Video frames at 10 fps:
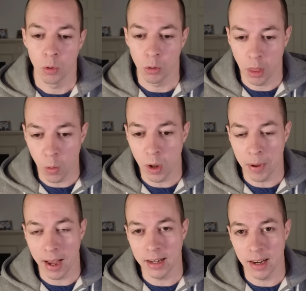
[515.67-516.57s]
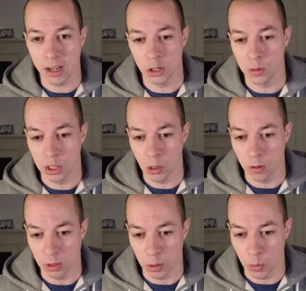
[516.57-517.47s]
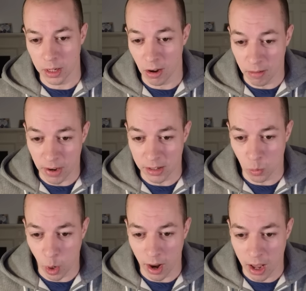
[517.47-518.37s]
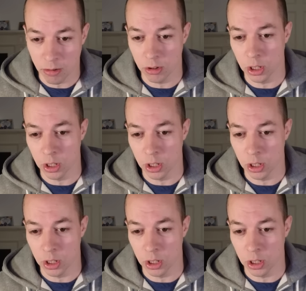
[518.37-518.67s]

Well, although we're paying national insurance between 9,100